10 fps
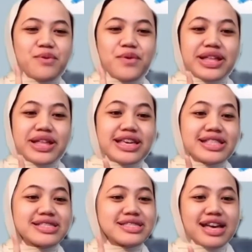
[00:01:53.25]
when it
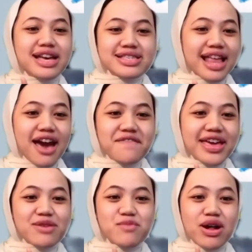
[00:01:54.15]
doesn't have
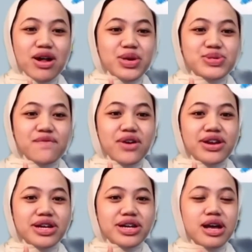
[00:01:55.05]
any molecules of
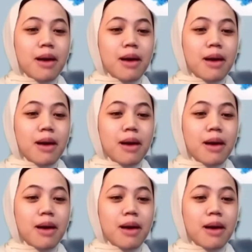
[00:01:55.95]
water.